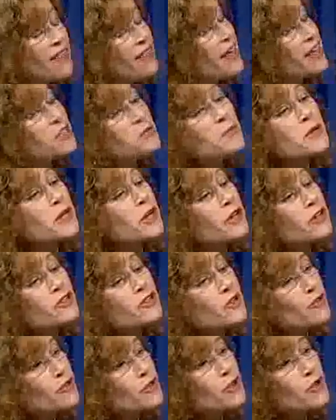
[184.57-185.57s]
And that's because
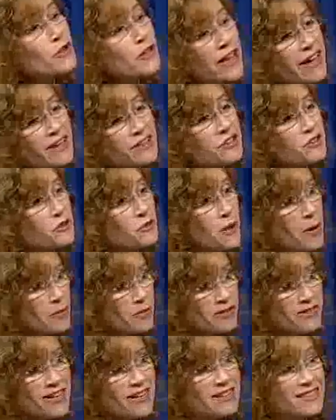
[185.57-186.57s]
cervical cancer
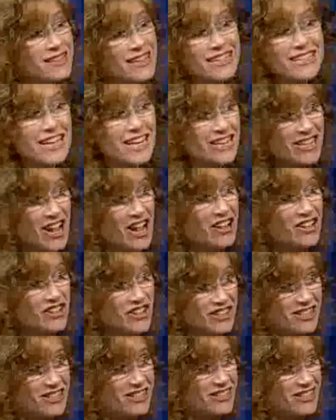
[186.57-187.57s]
represents a technology
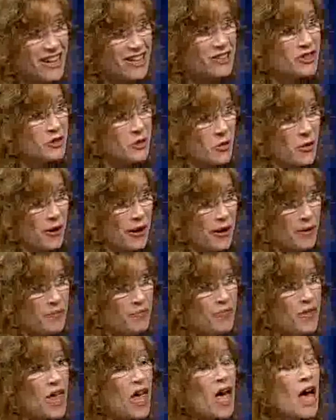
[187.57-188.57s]
success story.
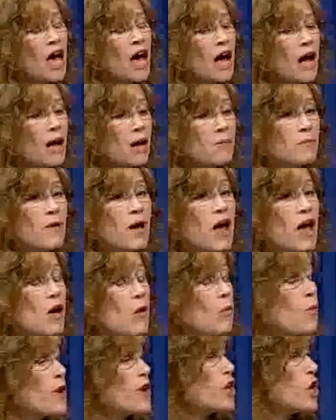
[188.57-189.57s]

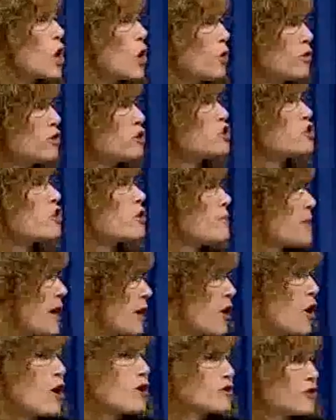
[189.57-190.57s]
We know the germ
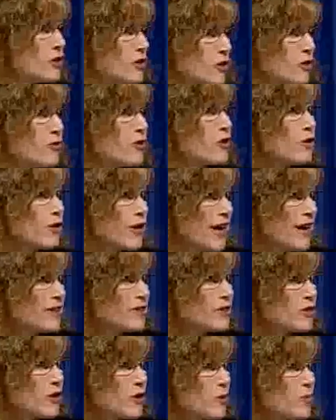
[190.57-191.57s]
that causes cervical
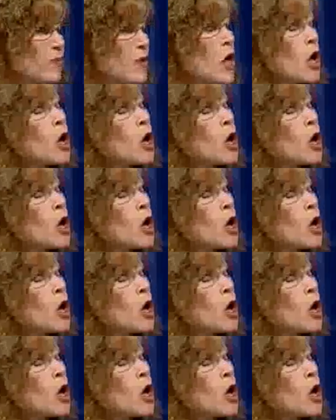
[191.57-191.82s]
cancer.